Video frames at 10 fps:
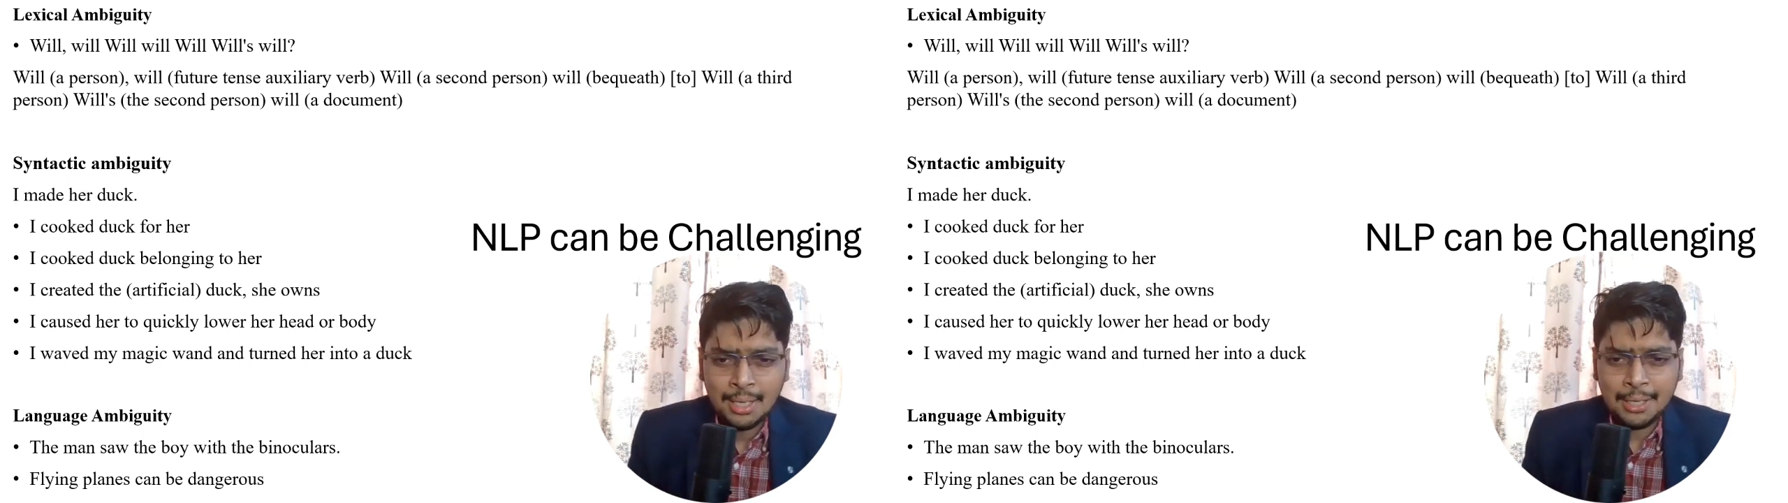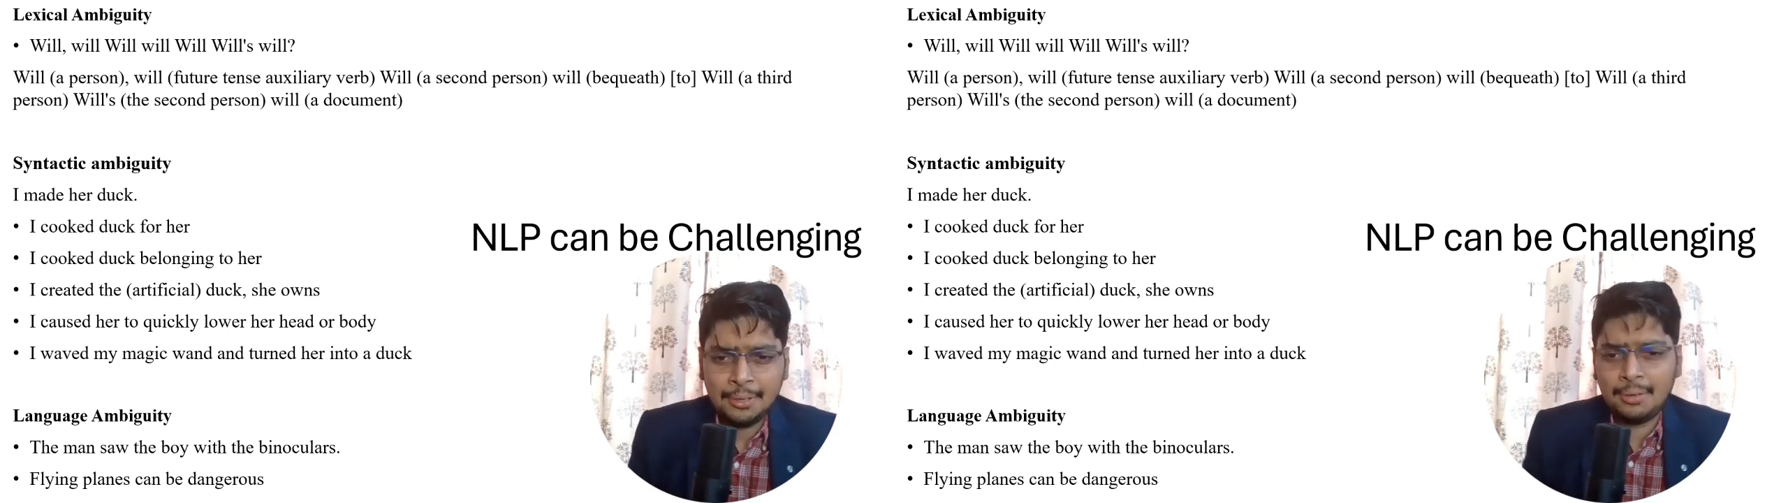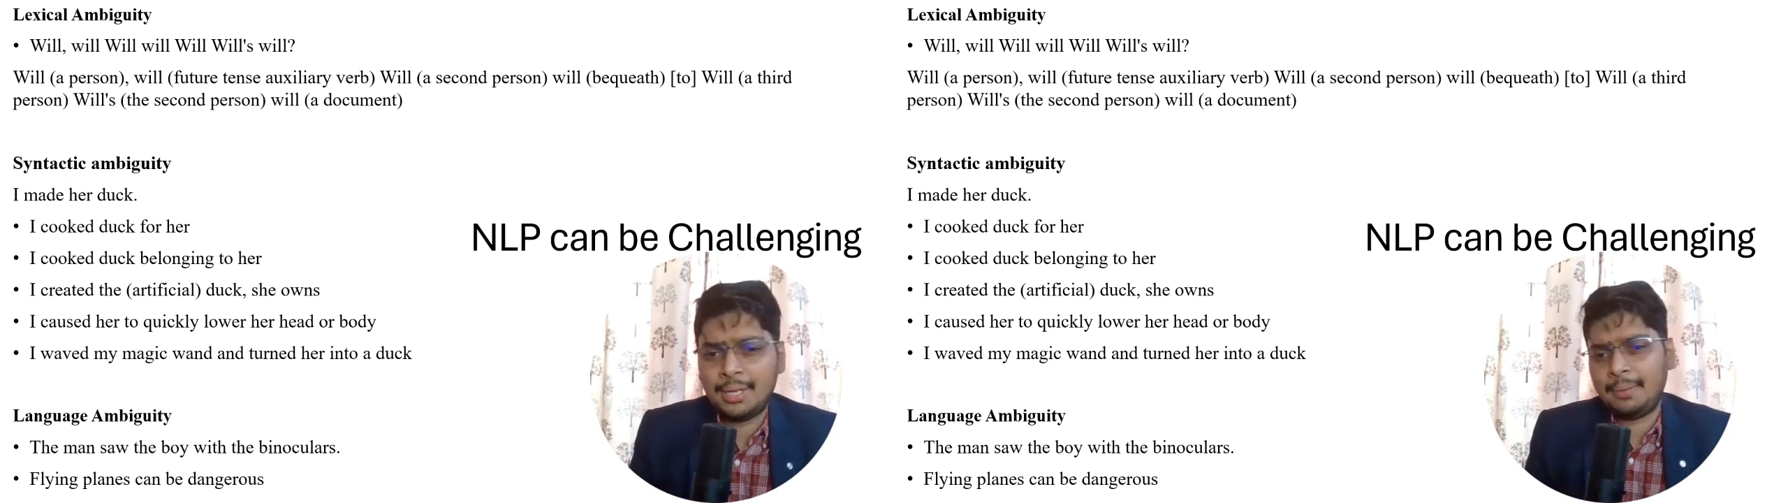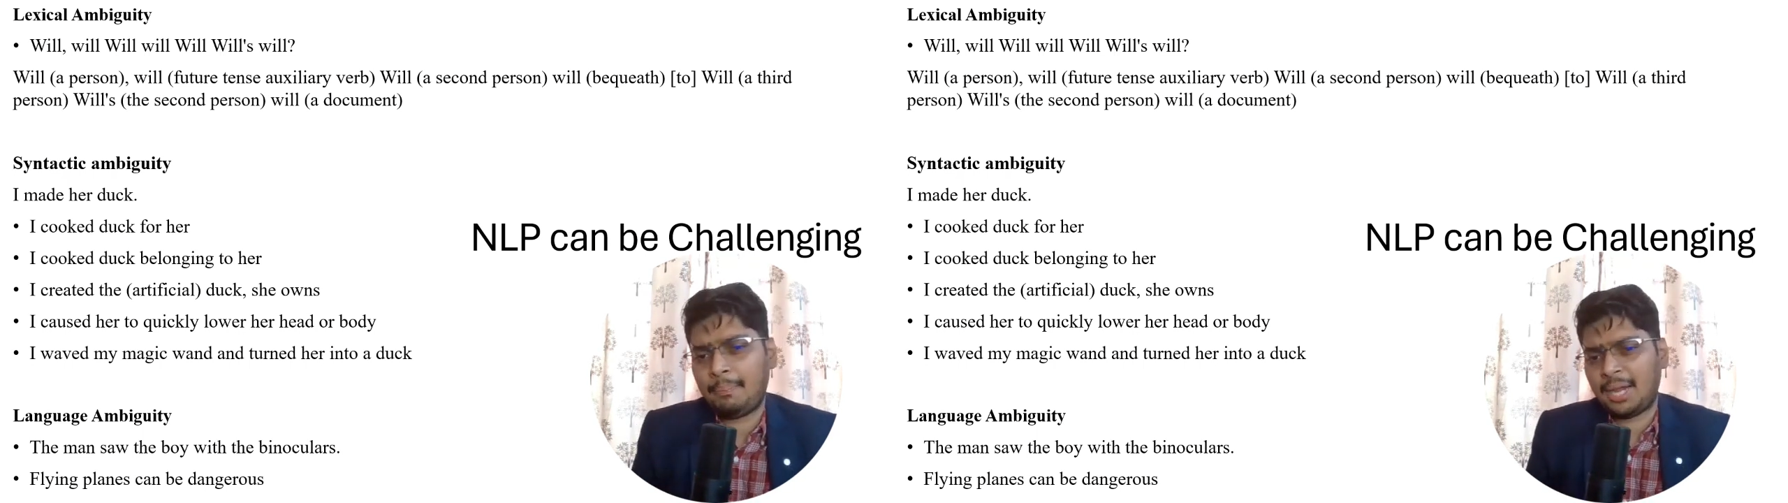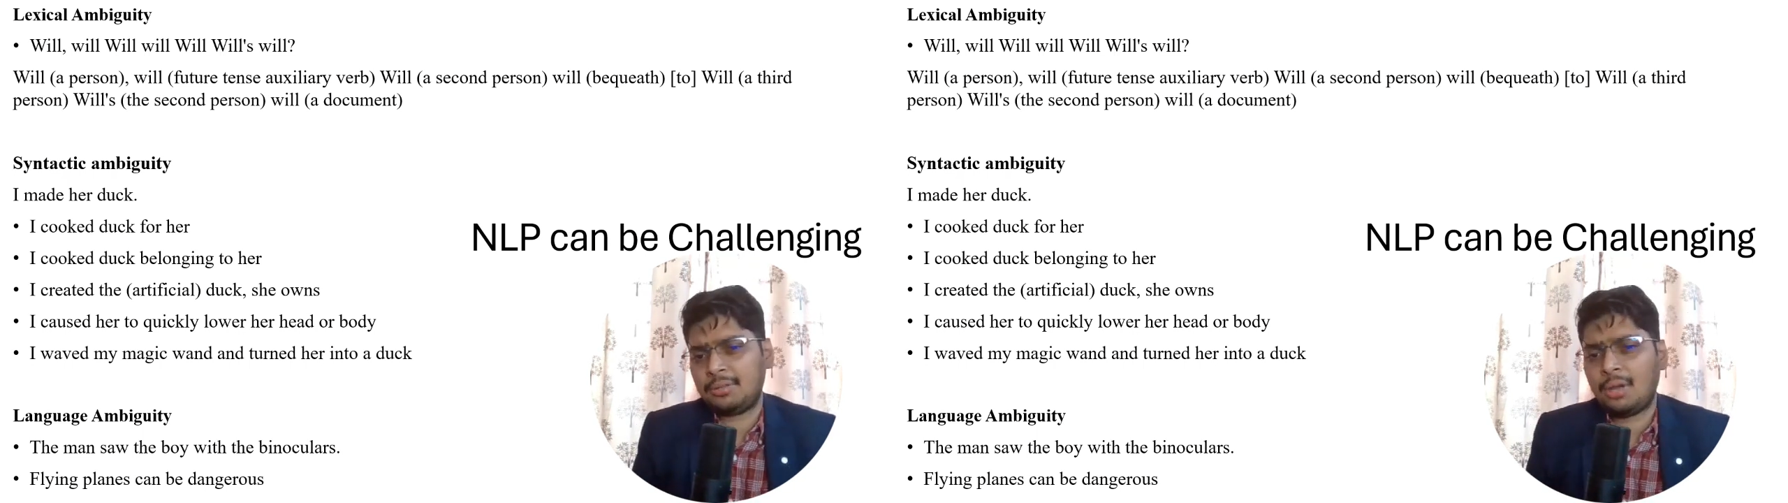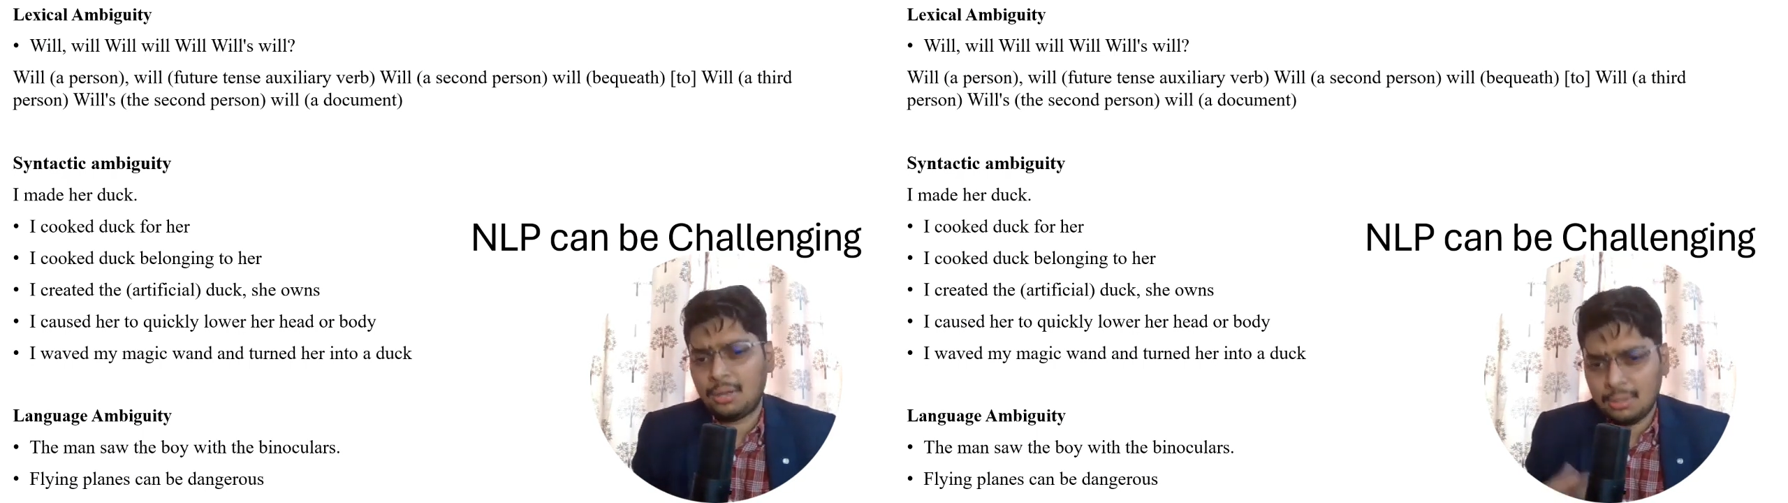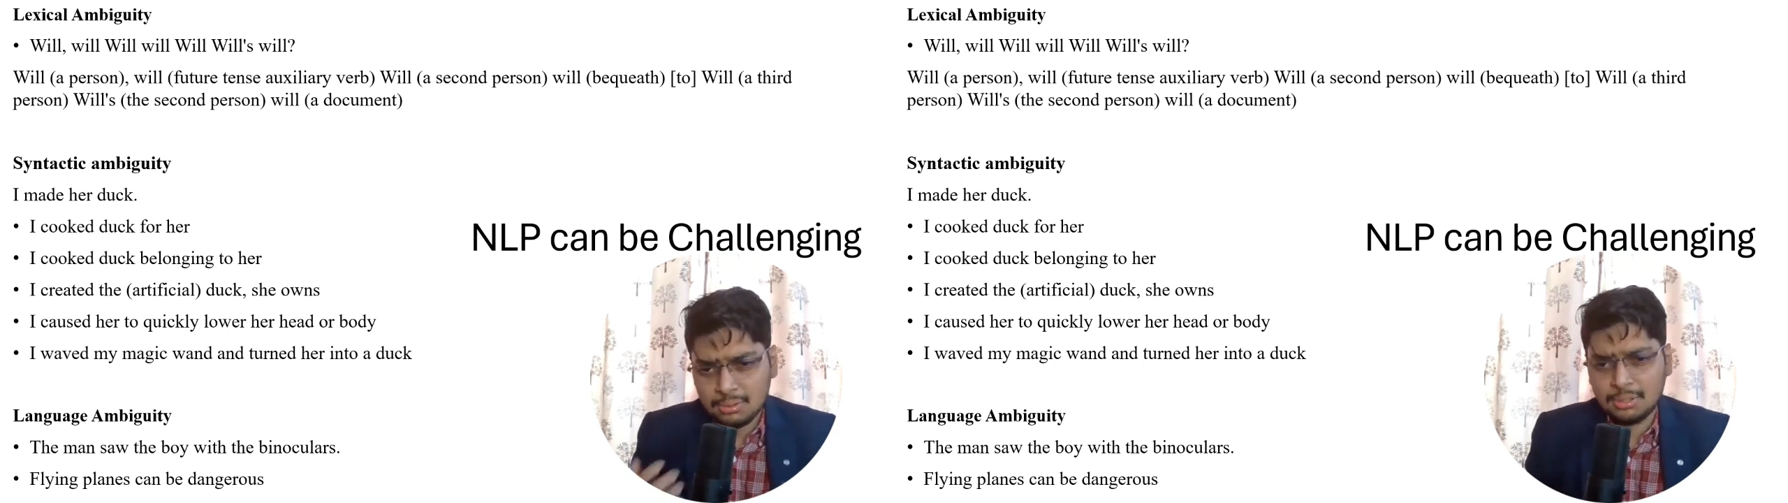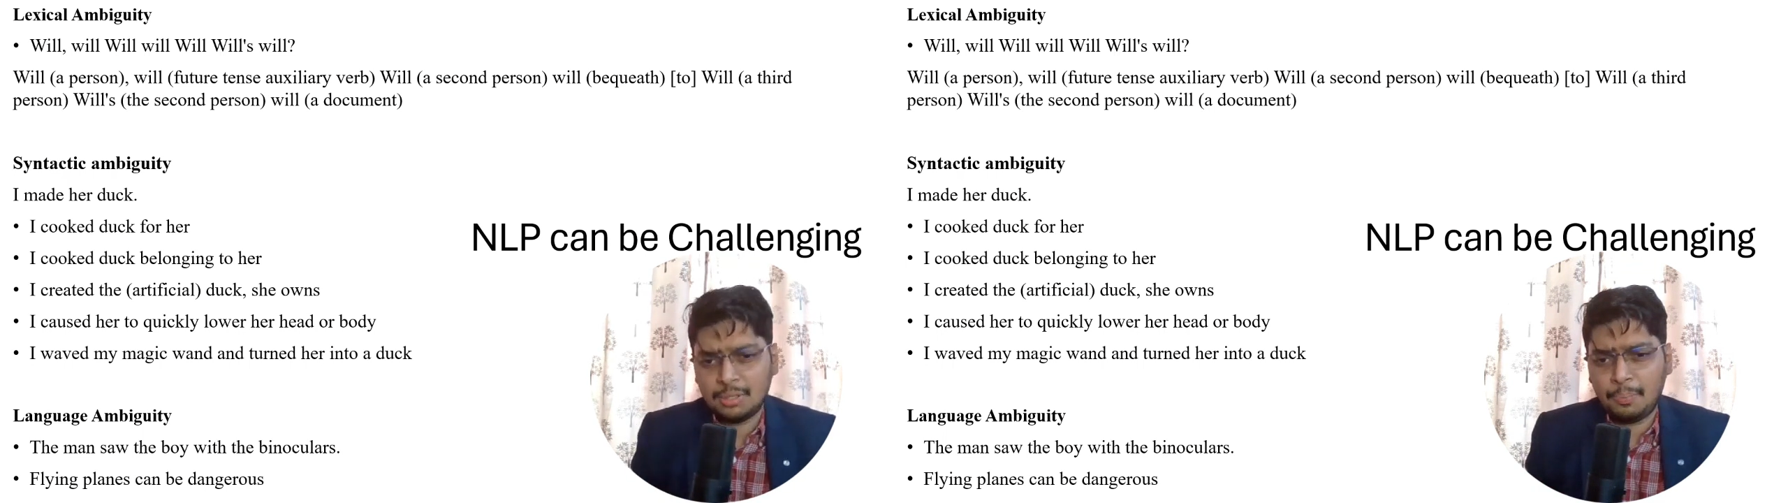in Python also the